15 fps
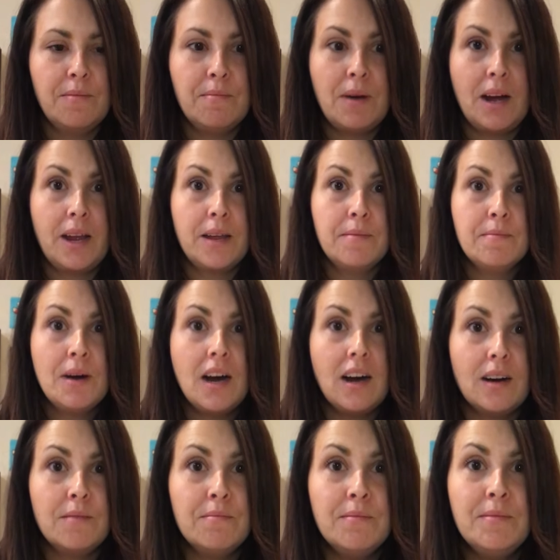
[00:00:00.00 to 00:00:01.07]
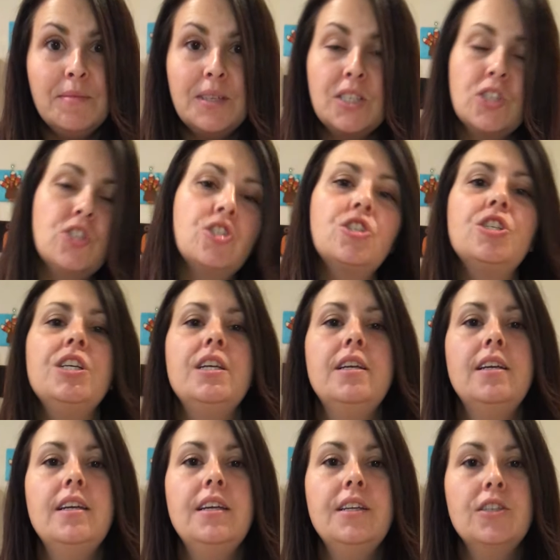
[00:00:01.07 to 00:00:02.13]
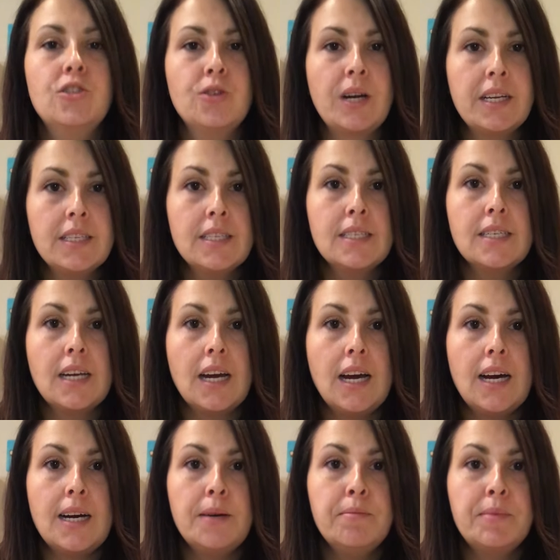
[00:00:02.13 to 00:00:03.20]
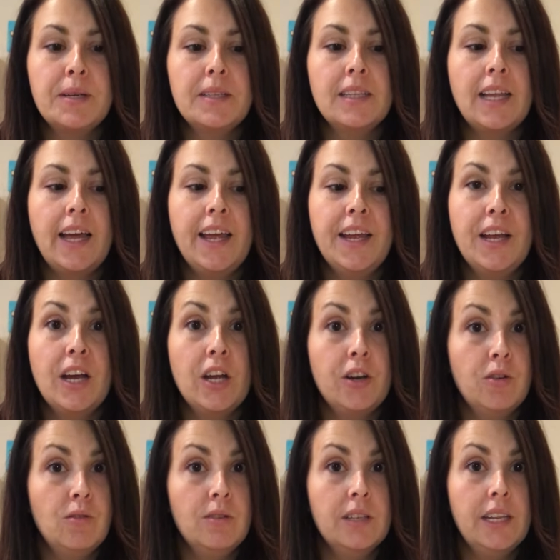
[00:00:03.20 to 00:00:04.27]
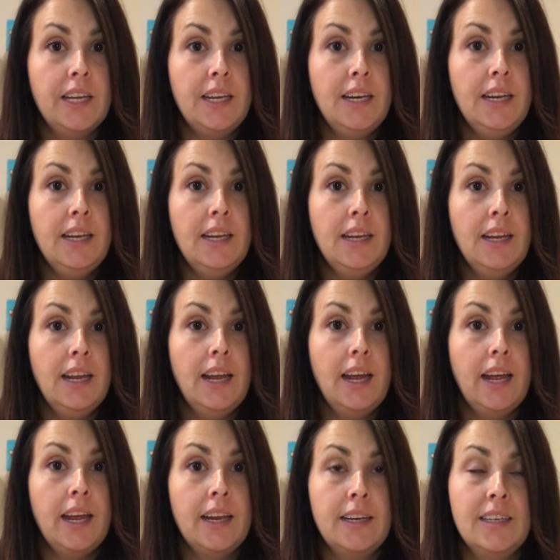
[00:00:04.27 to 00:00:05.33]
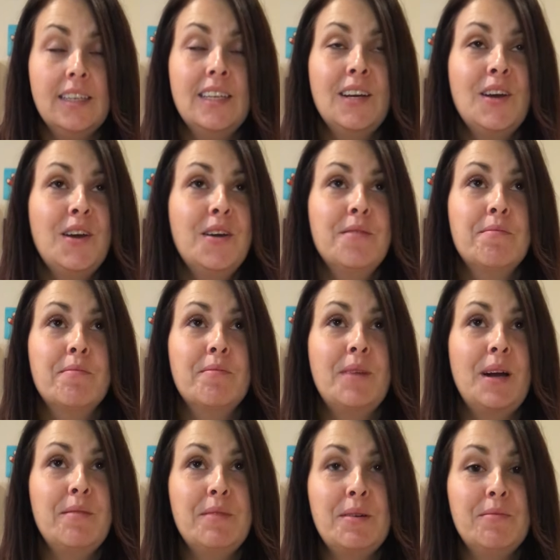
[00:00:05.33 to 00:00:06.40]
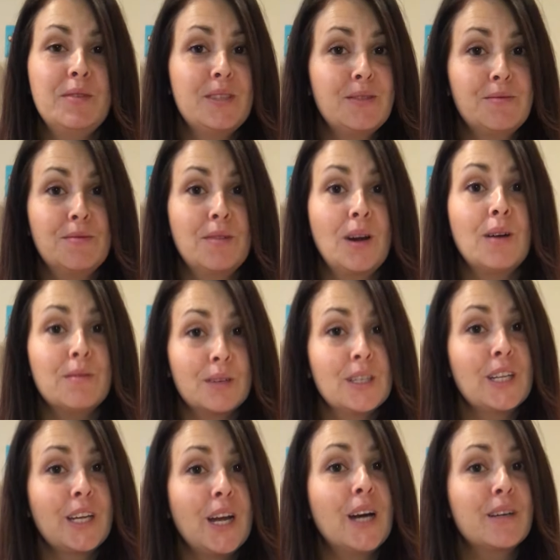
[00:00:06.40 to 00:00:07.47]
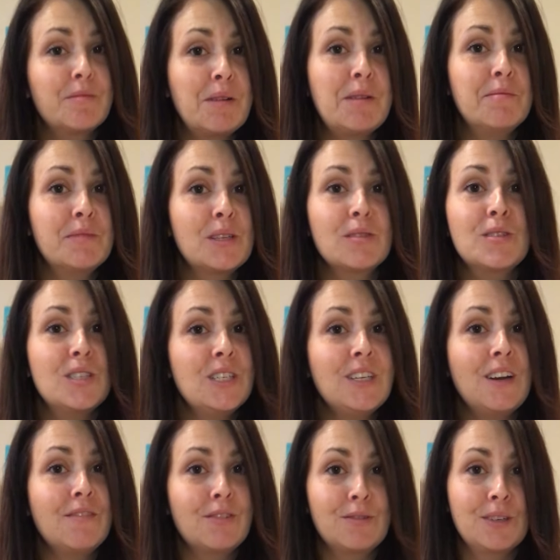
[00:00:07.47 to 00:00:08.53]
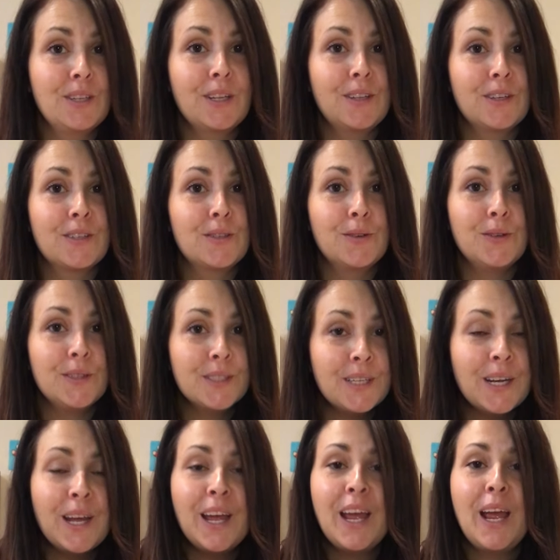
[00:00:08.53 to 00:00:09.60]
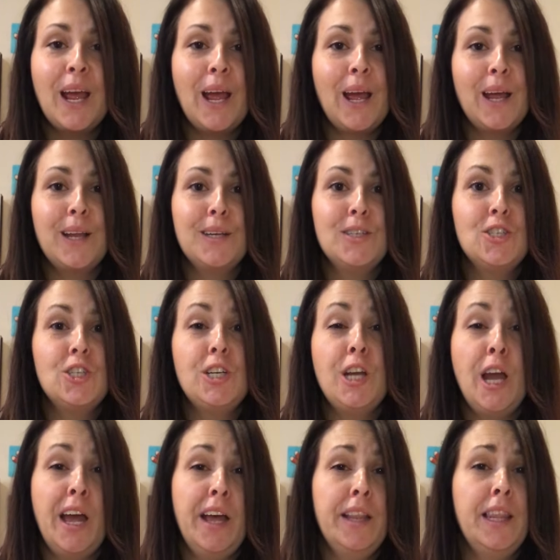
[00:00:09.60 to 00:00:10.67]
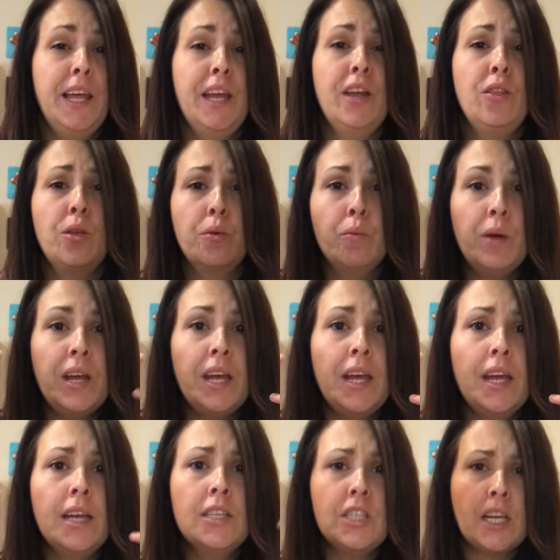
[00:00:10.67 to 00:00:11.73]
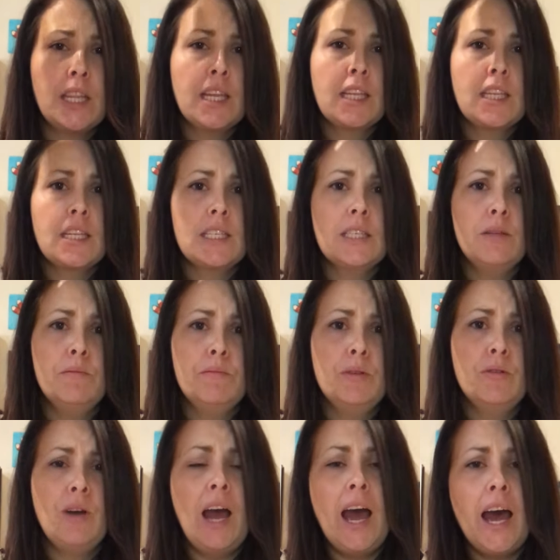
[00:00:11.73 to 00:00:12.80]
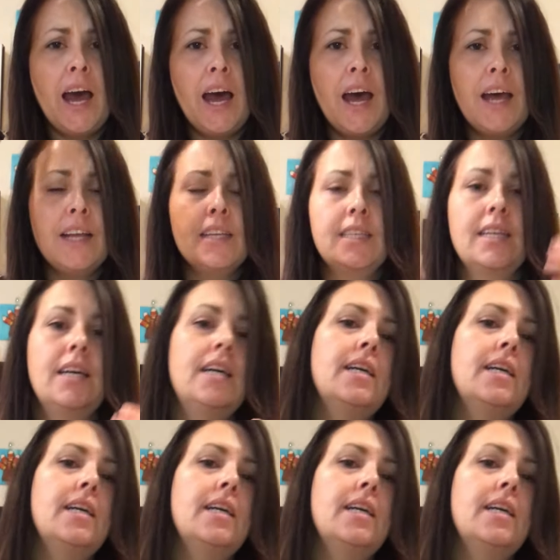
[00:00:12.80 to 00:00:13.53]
my mom, she dressed up like an old lady, and my mom was a really young mom, so she never really looked old. And she had like the wig, she had like this little blue hat,